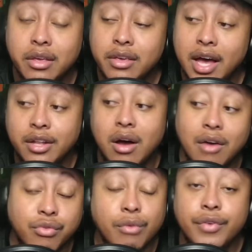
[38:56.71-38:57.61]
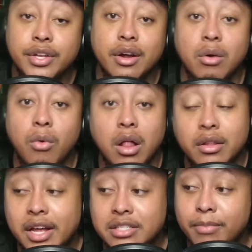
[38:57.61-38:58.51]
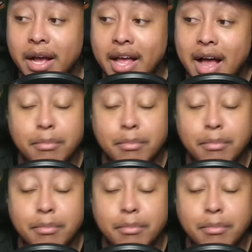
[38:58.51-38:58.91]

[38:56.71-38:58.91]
Y'all know I root for Darren Waller. That's my guy.